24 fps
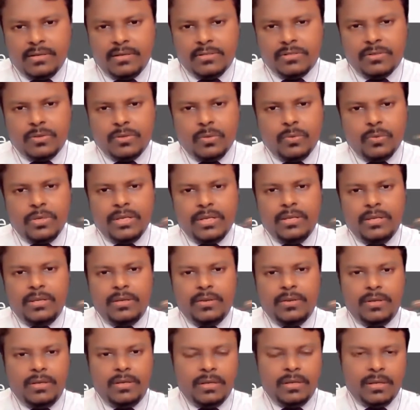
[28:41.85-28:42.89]

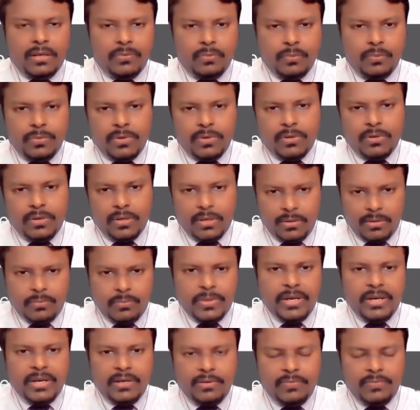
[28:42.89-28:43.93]
slowly
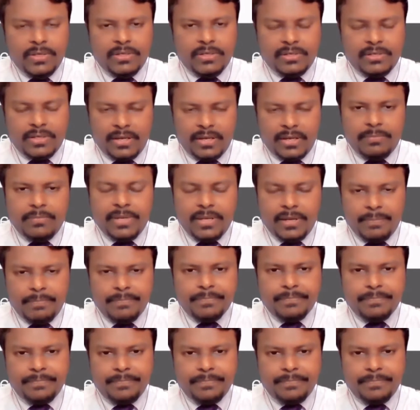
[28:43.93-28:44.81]
evade with time. Yeah.